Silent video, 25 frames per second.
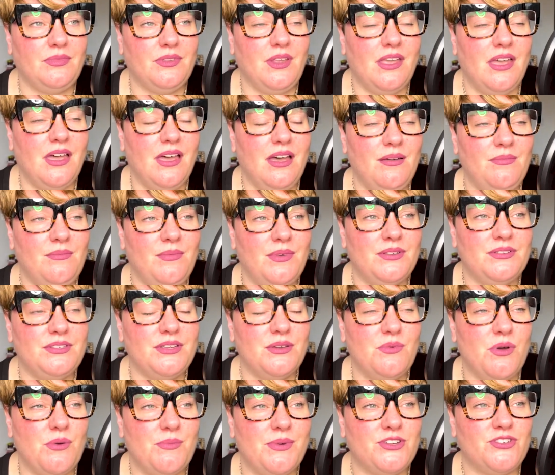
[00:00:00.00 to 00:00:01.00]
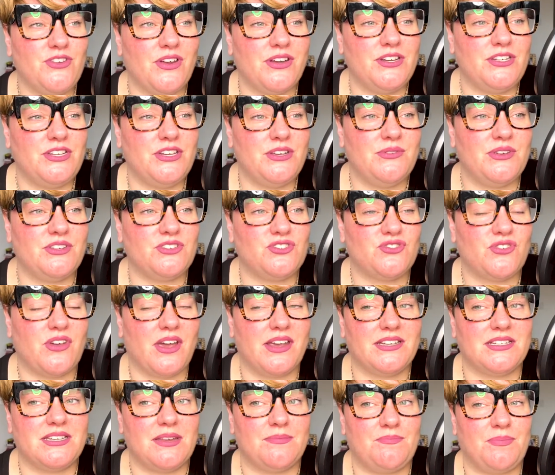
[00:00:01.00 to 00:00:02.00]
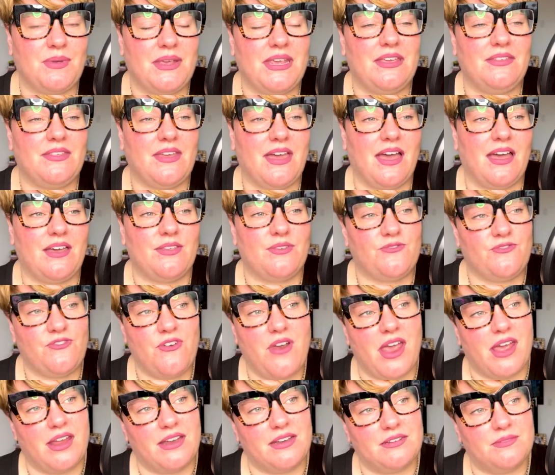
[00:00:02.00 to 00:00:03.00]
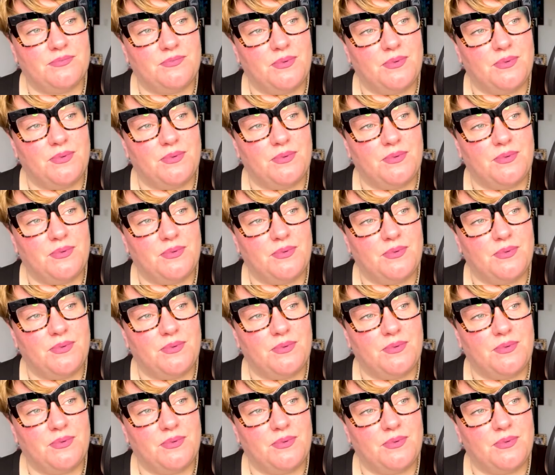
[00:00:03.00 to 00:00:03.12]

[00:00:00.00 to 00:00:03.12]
and so what we're trying to do is trying to be that friend.